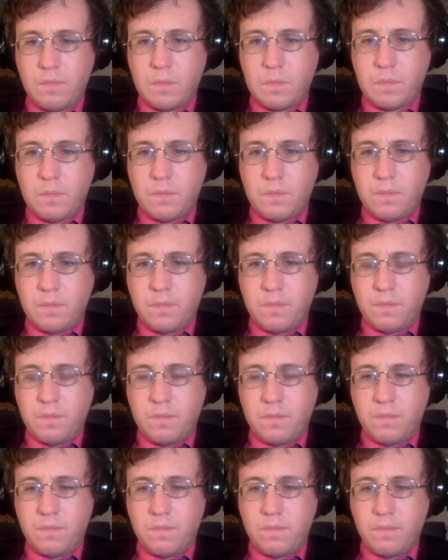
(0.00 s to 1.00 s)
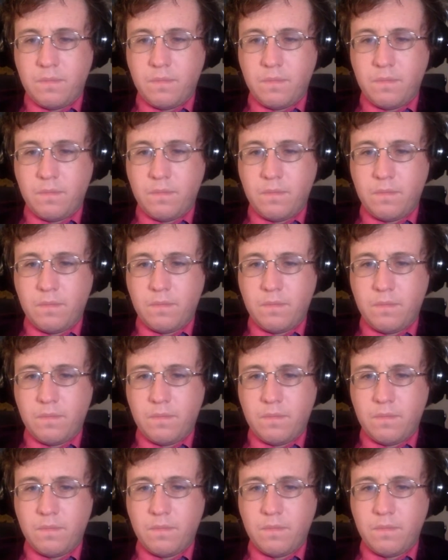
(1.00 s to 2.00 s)

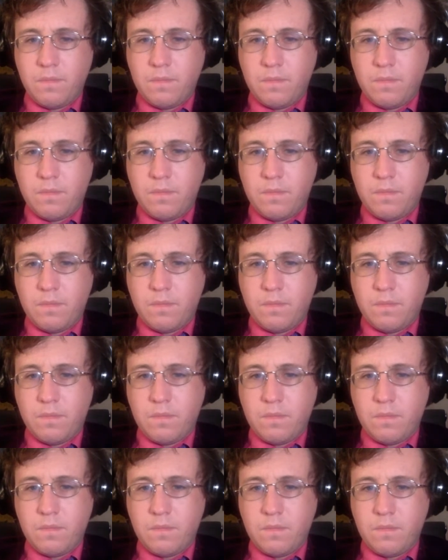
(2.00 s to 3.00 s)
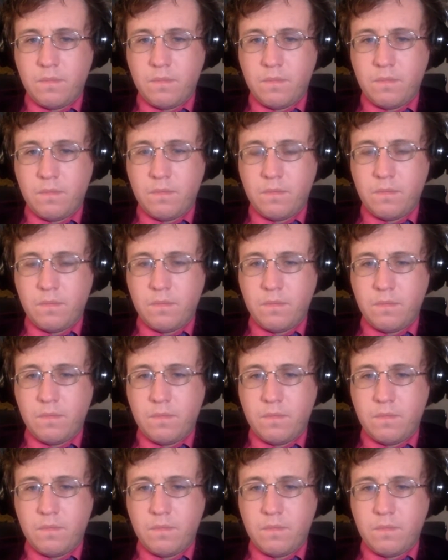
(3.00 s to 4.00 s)

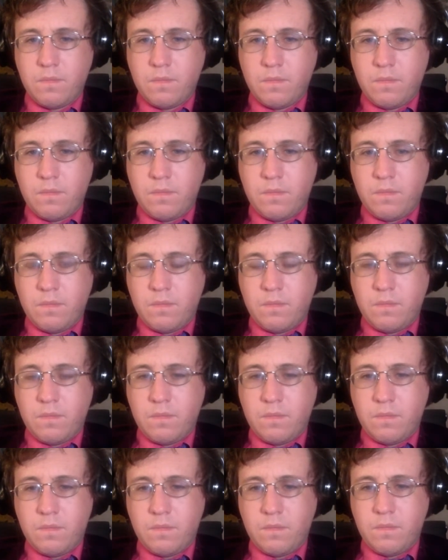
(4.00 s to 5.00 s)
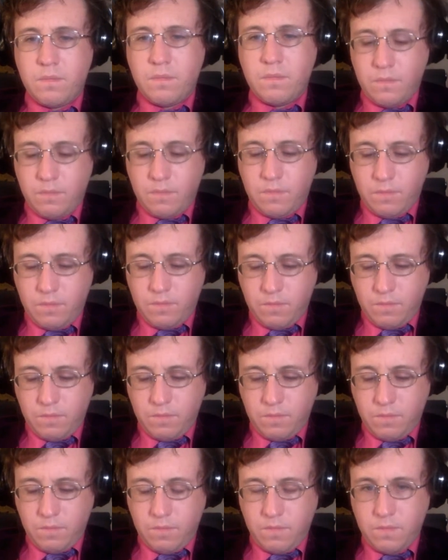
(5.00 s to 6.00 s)

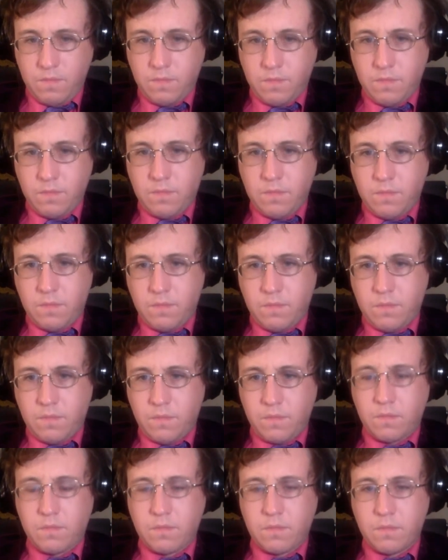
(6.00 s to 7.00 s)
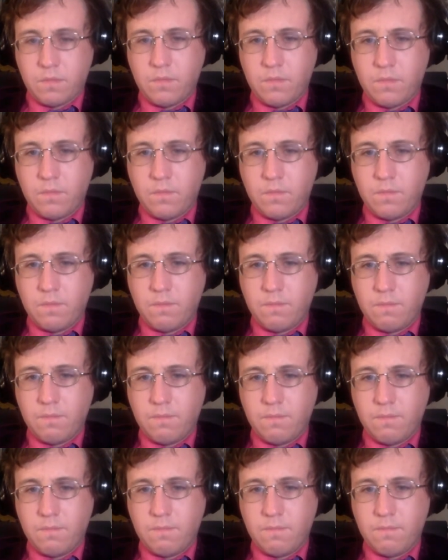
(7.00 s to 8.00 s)
No words are spoken by the person on screen.